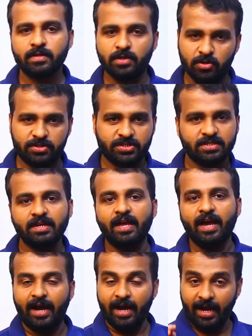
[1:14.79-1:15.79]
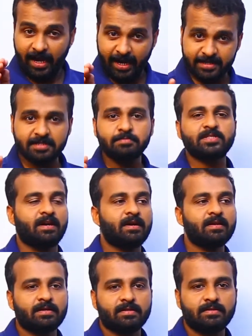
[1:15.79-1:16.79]
Good. Atoms
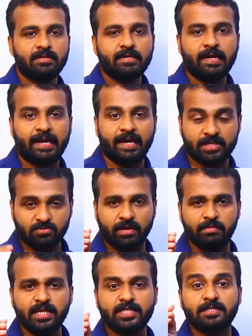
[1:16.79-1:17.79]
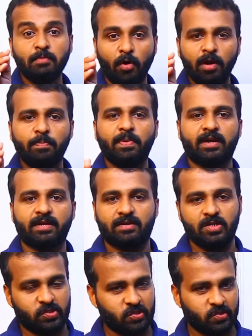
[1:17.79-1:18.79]
are extremely small
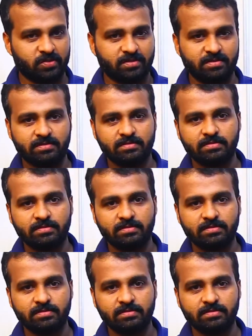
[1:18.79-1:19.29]
particles